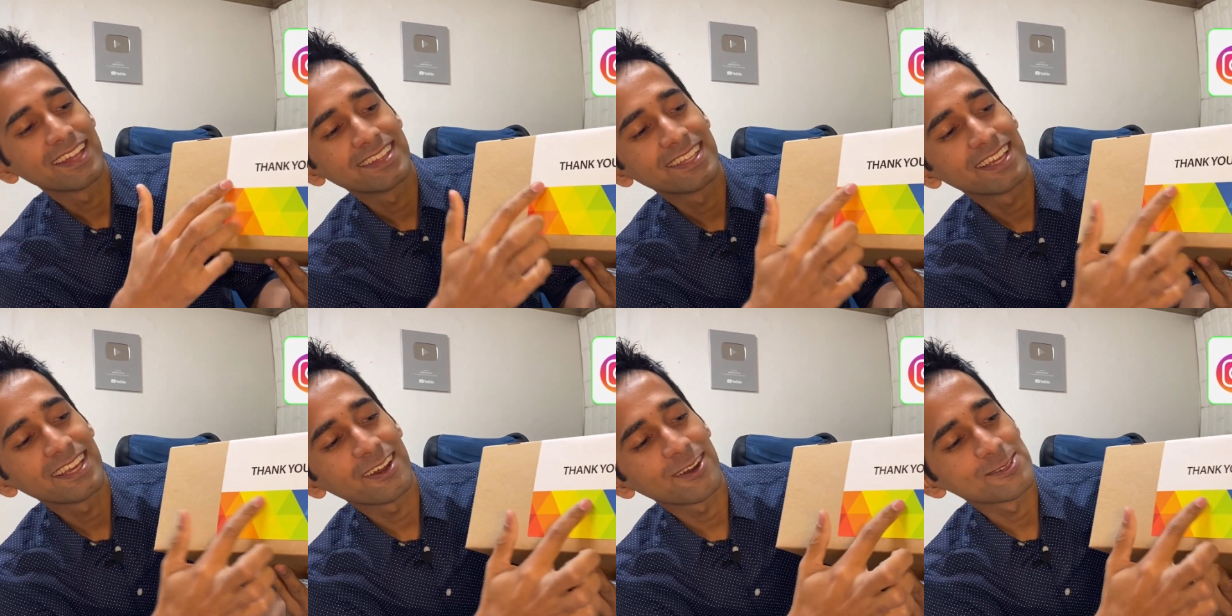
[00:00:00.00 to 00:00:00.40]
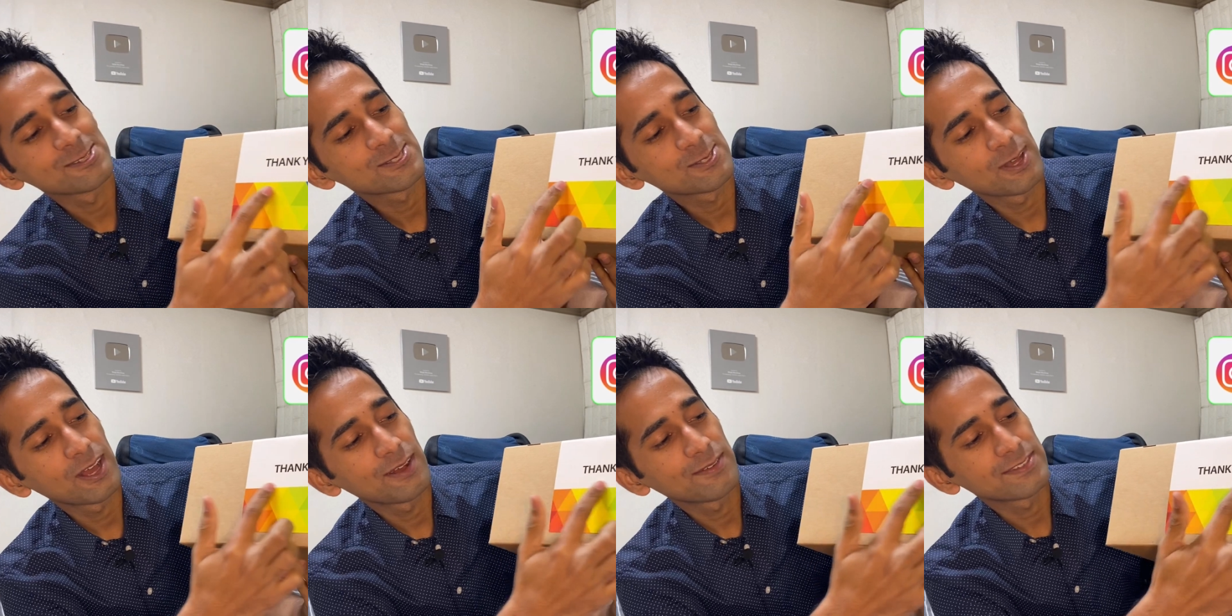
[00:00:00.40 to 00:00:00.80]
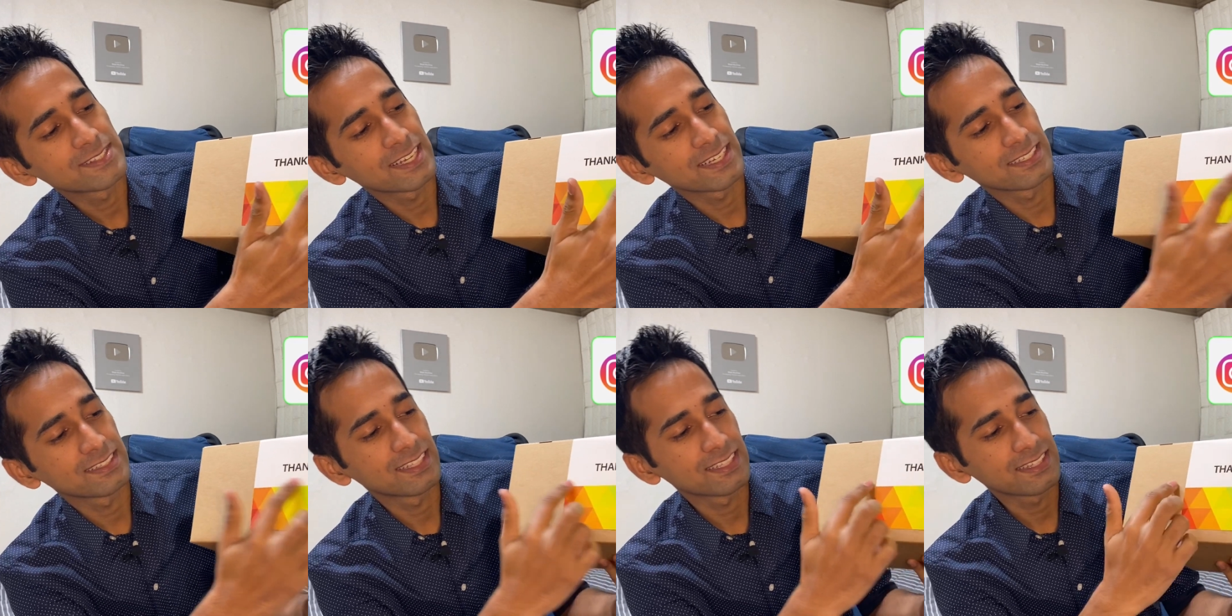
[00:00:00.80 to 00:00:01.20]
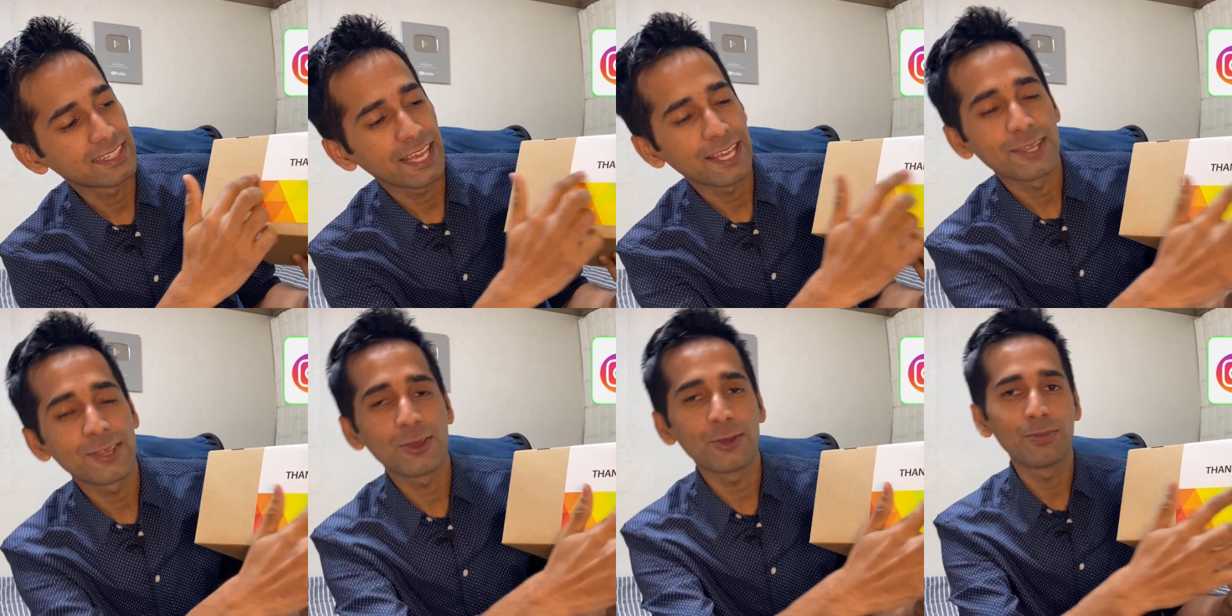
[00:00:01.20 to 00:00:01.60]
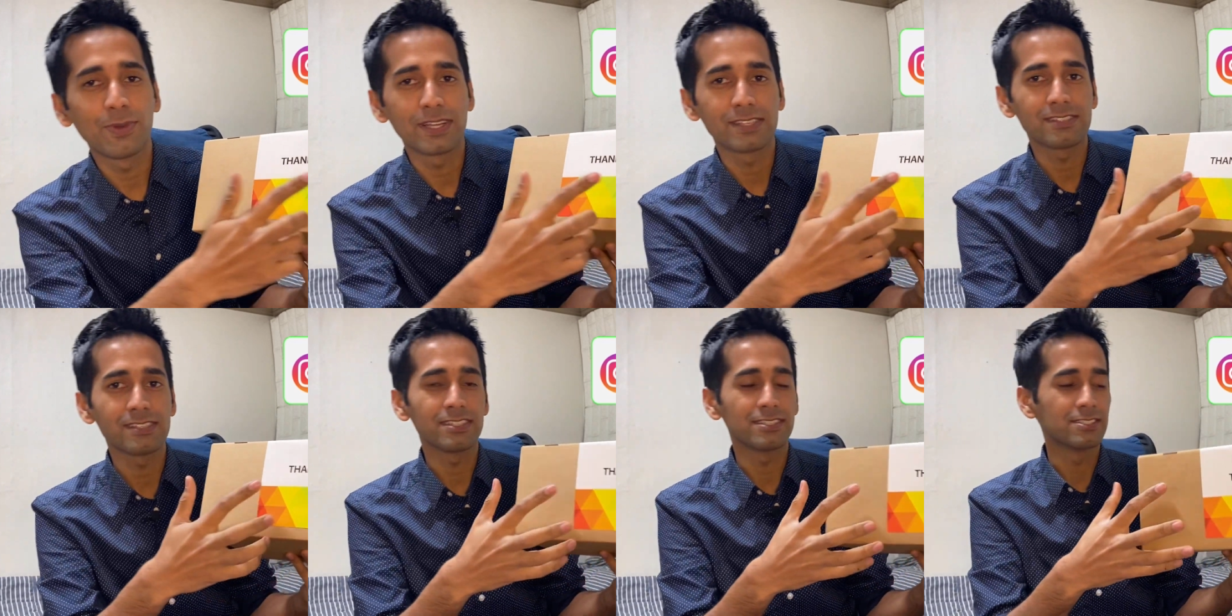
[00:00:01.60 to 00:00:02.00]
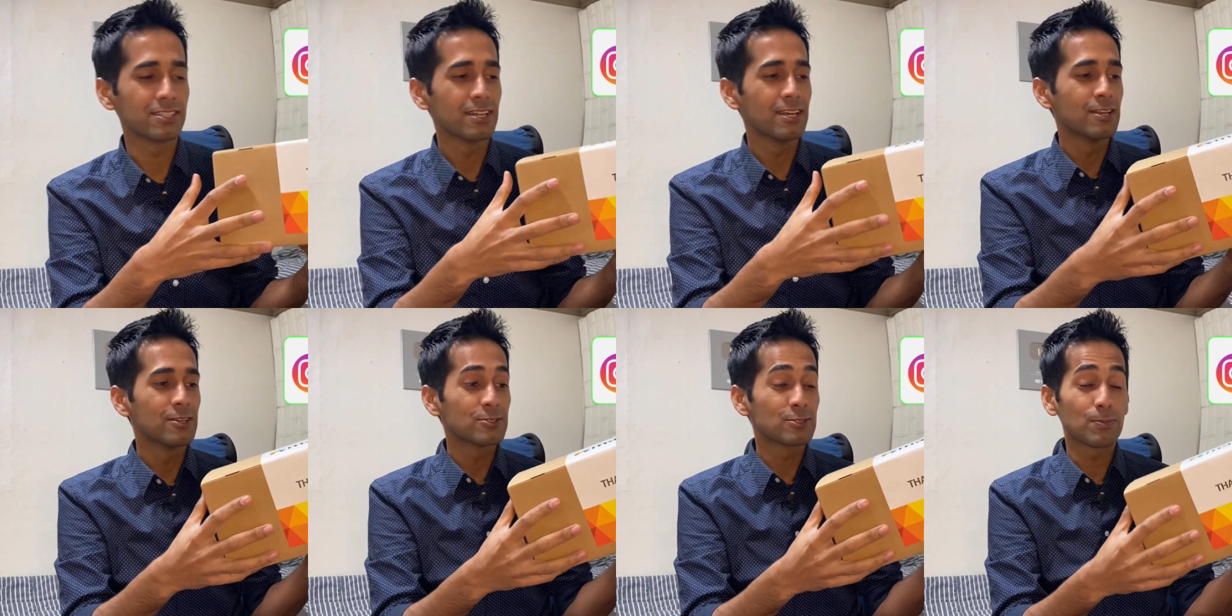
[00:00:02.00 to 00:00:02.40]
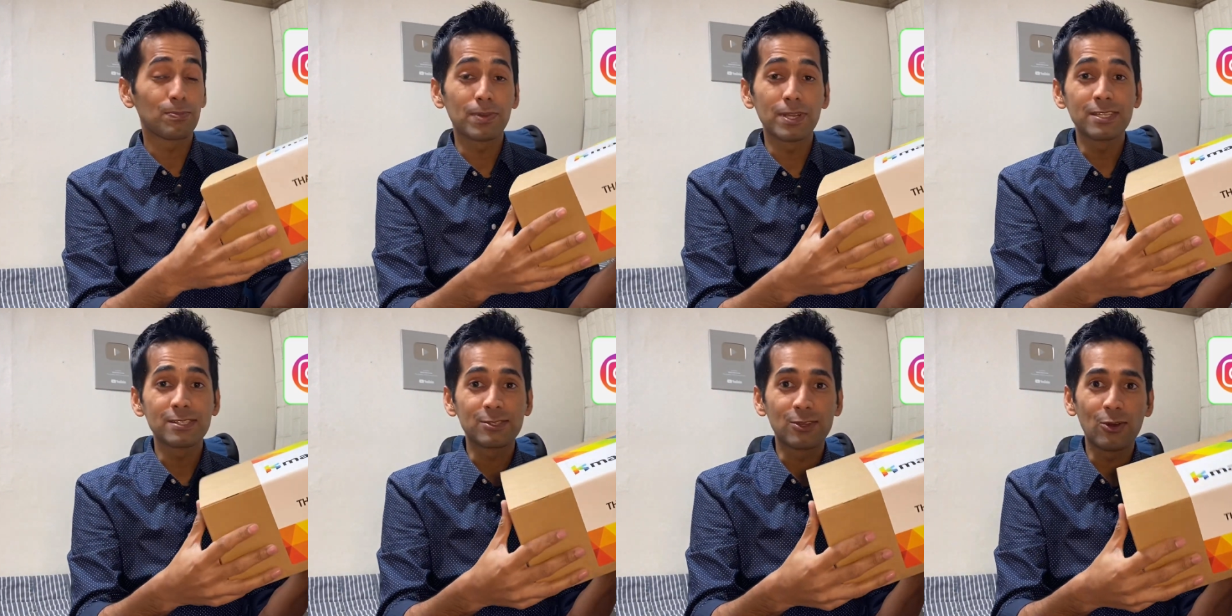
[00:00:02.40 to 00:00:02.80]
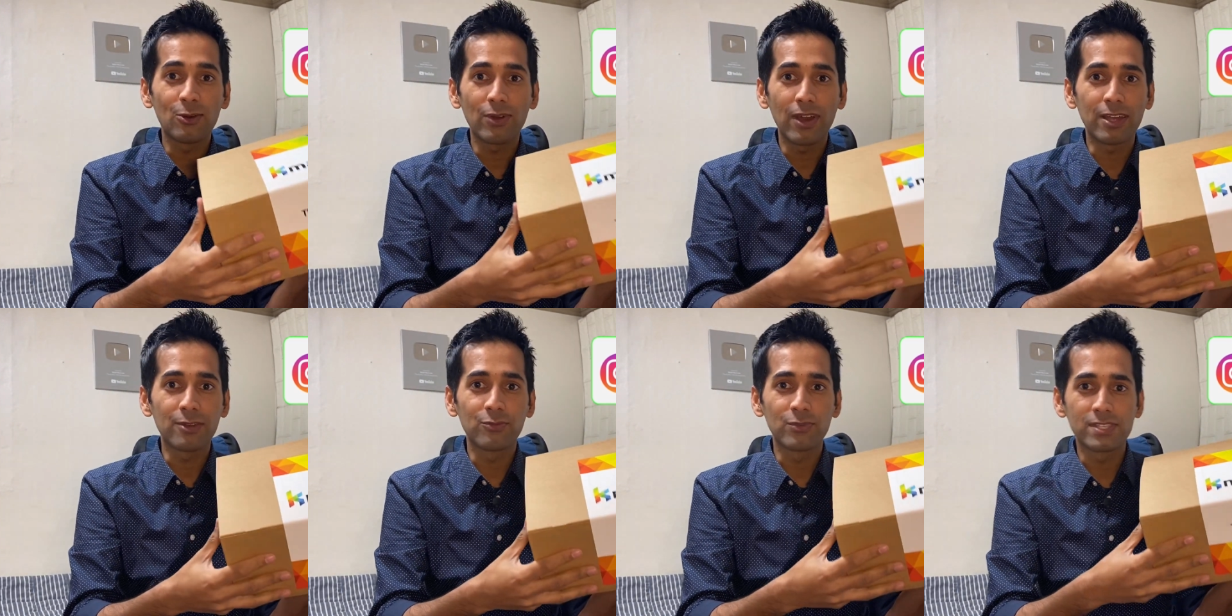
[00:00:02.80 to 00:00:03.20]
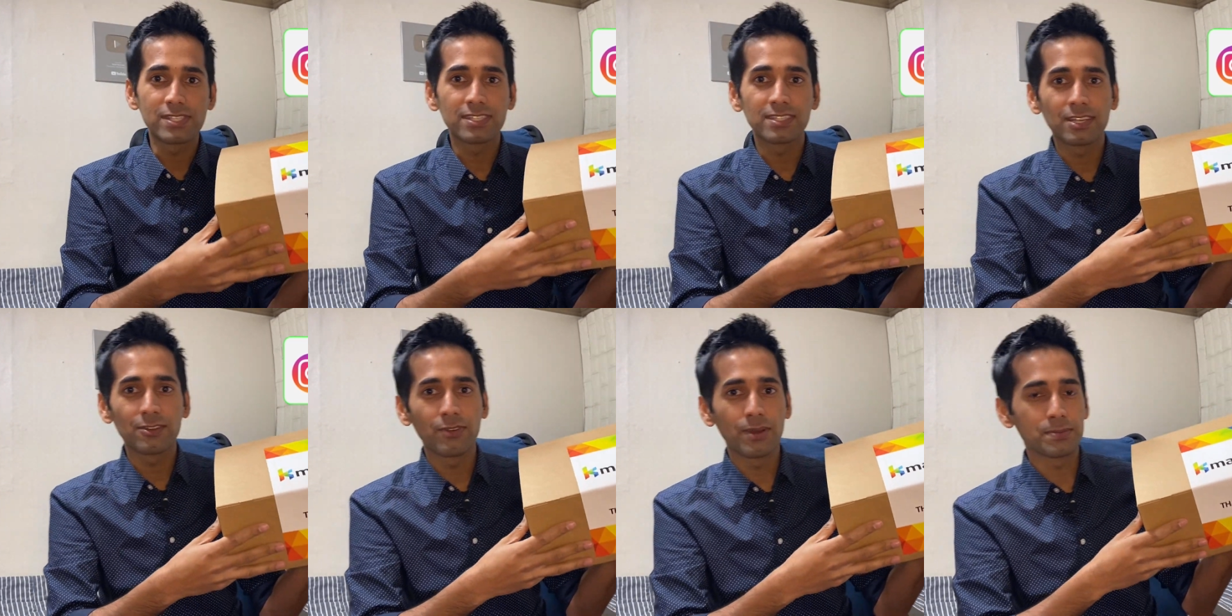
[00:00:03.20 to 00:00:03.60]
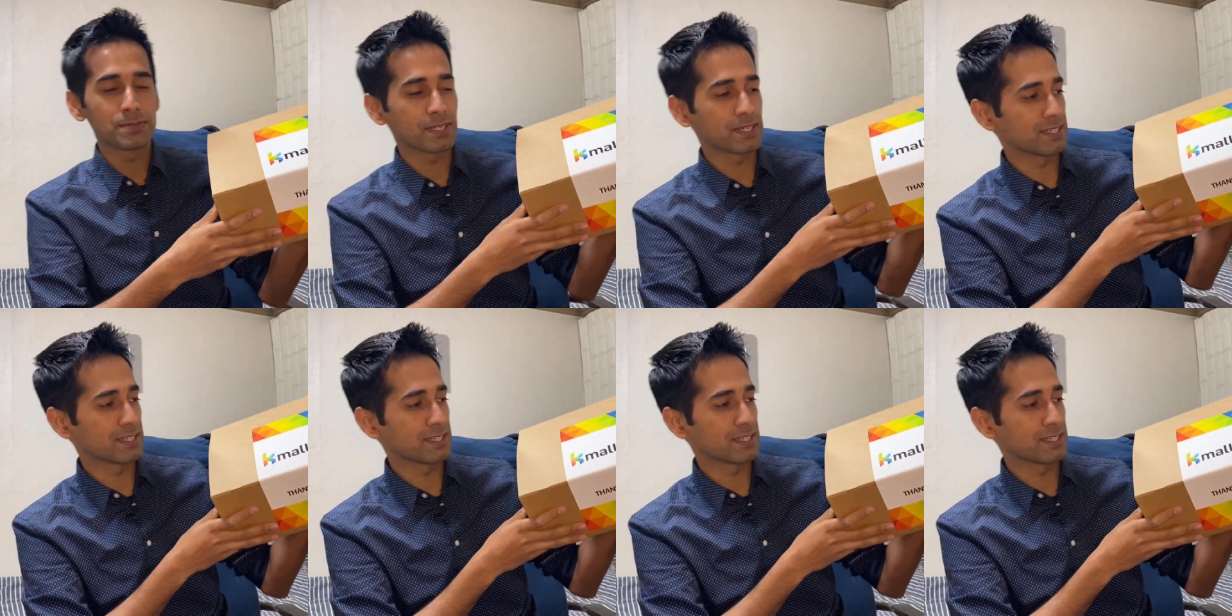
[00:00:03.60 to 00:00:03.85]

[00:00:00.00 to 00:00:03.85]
they also have said the thank you message. So please go and visit their website.